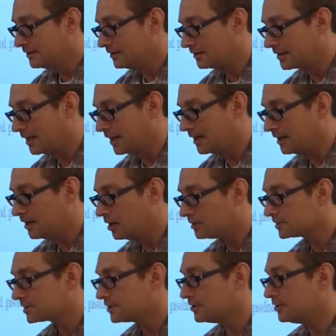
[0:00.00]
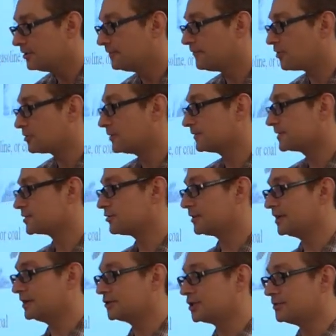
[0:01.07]
Okay, also a form of
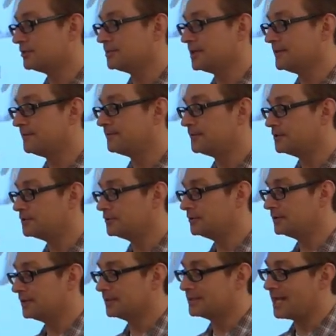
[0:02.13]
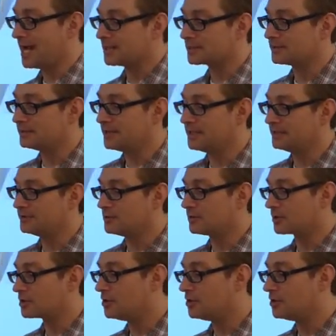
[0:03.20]
stored energy would be food and gasoline or